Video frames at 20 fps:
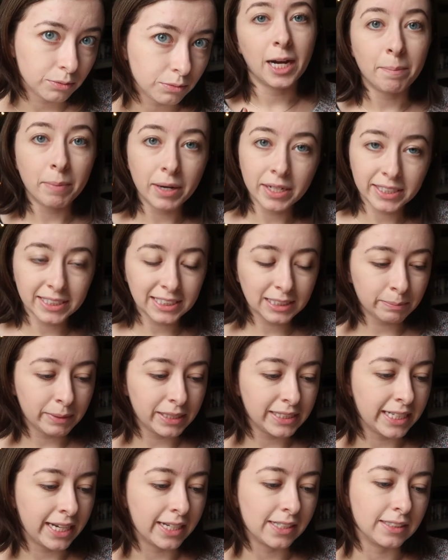Abundance
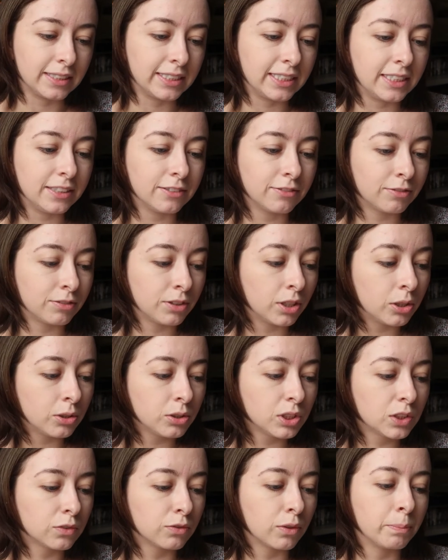mentality
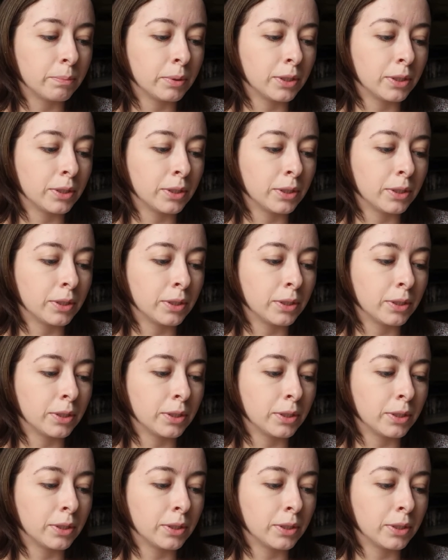flows from